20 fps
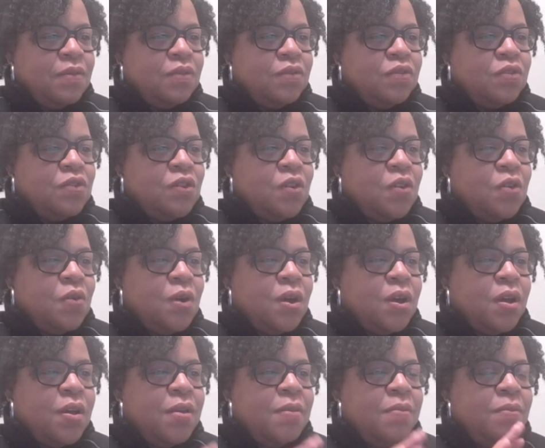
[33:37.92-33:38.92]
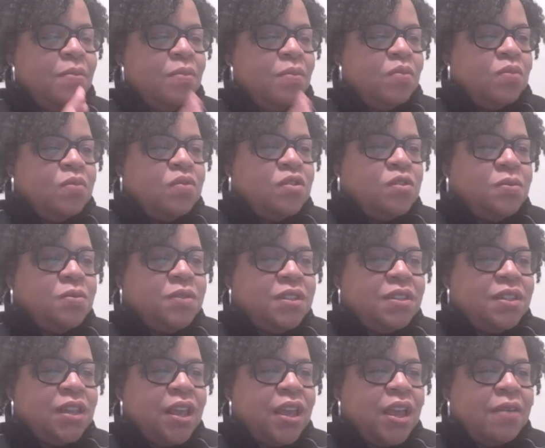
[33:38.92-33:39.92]
So um,
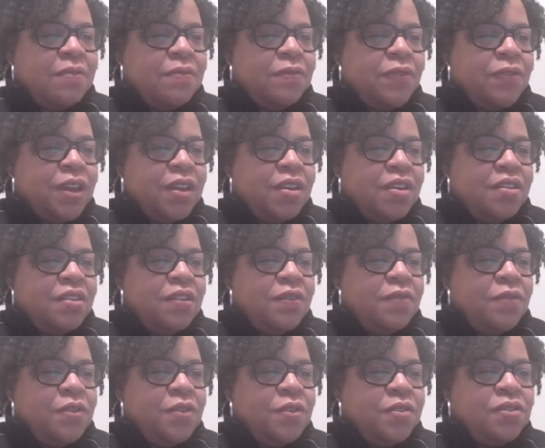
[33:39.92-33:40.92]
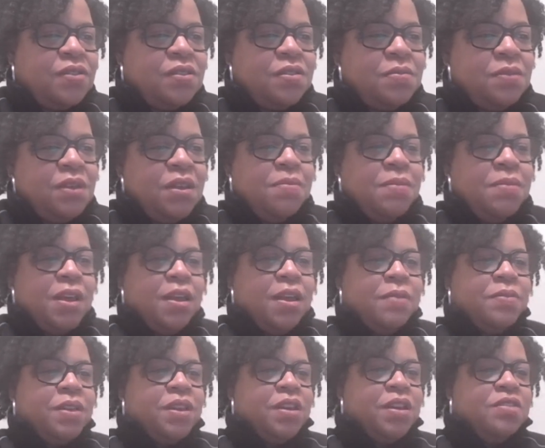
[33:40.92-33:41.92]
someone's like, I'm finding it difficult to submit my
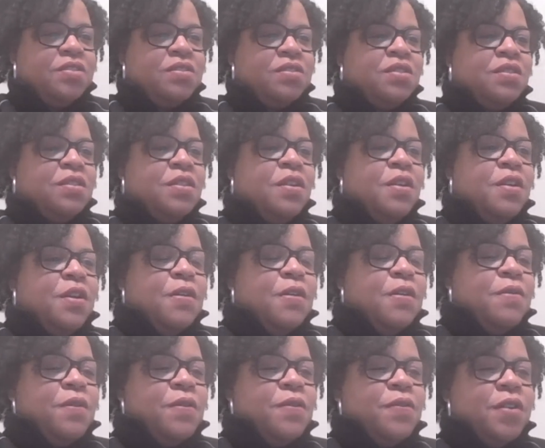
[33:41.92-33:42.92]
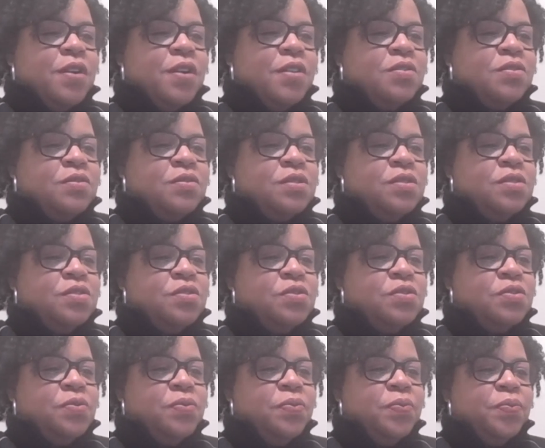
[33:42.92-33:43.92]
application for fall
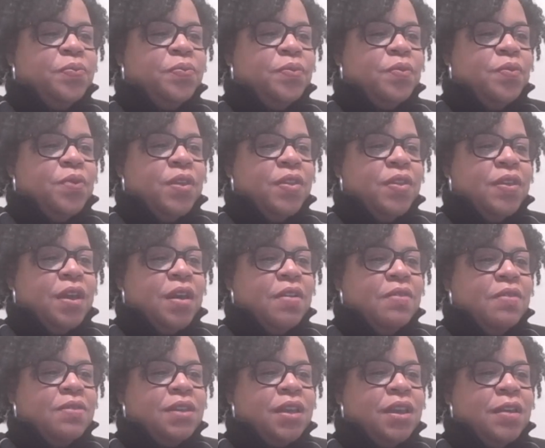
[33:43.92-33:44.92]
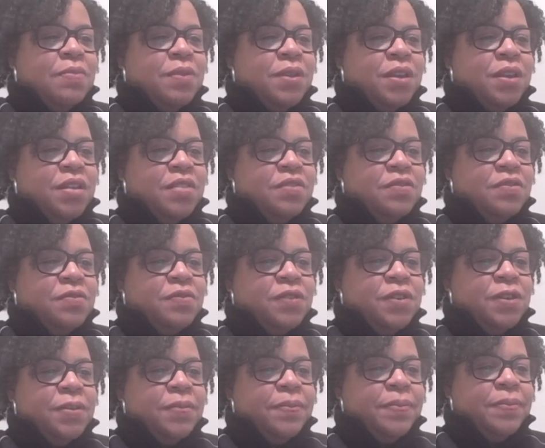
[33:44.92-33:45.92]
twenty-two without the application
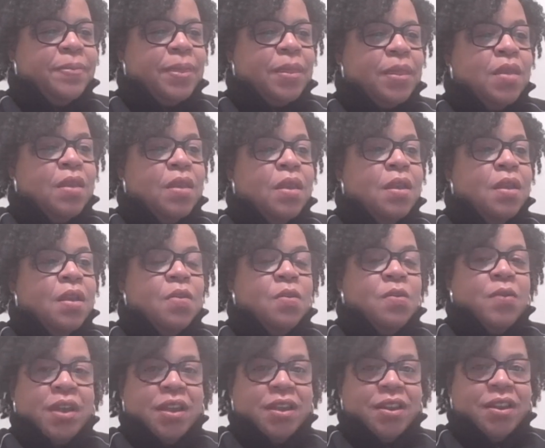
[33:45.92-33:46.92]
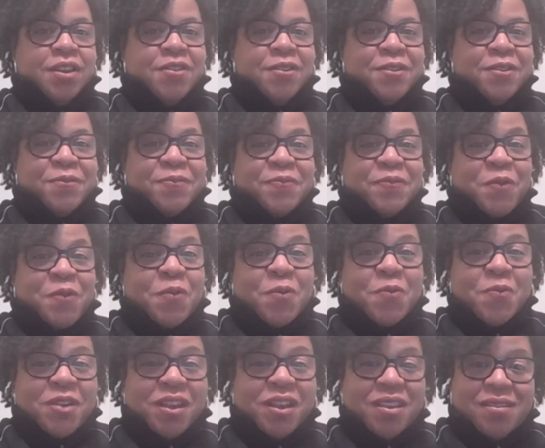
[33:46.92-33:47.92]
fee. What can I do? Well,
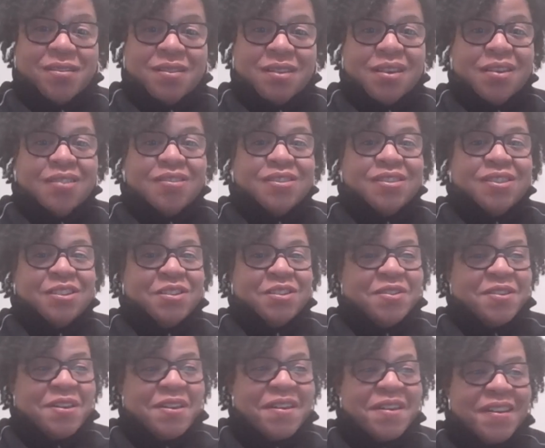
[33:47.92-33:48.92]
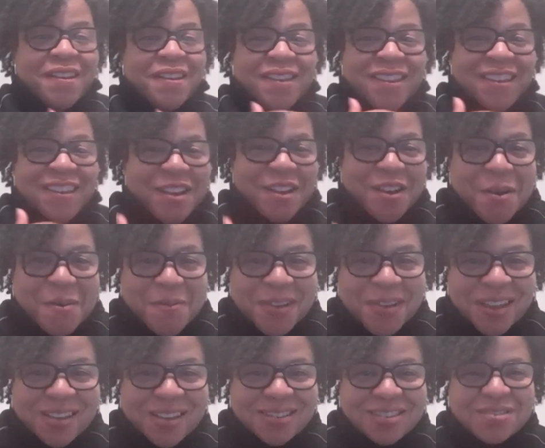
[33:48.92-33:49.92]
one, you can go to the open
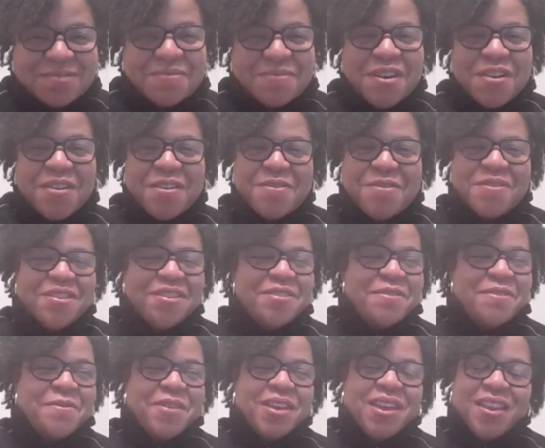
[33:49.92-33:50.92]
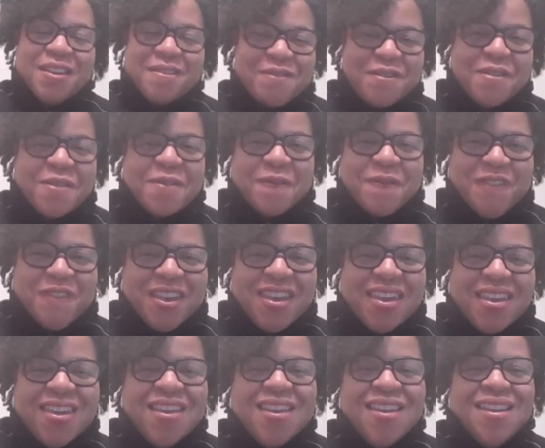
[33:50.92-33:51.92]
house tomorrow. We're going to waive your
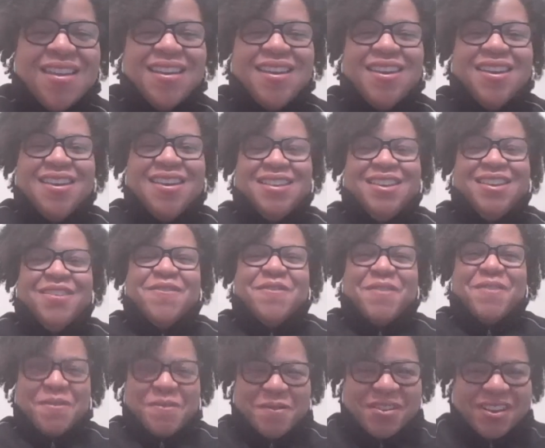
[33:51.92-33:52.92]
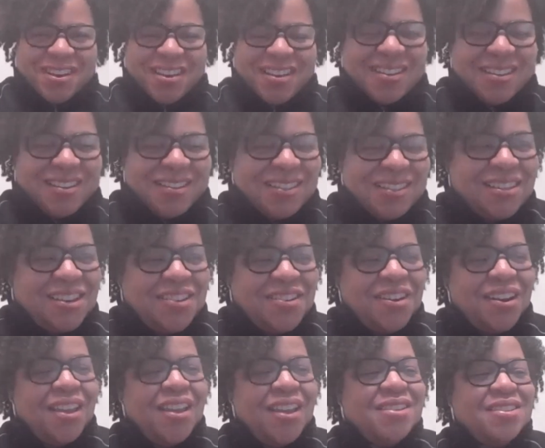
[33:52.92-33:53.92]
fee if you want to
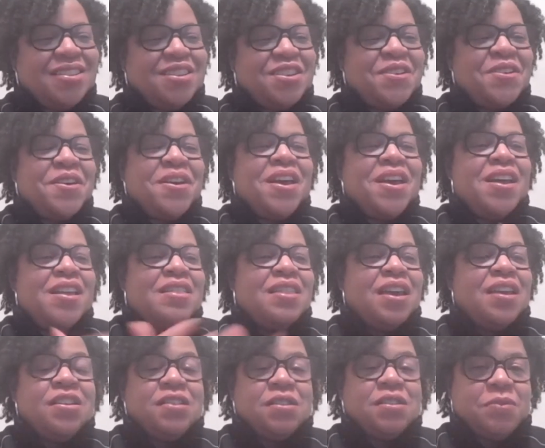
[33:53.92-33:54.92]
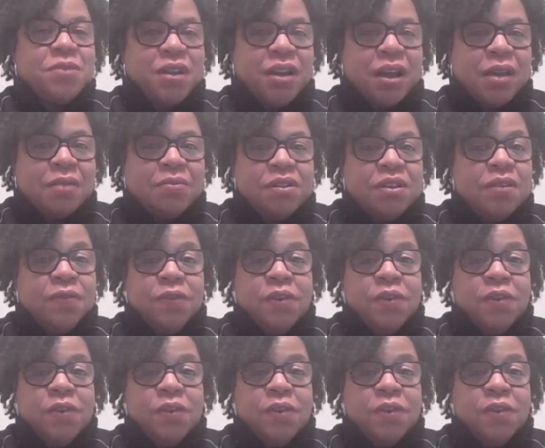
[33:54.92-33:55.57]
consider that. So that is one option.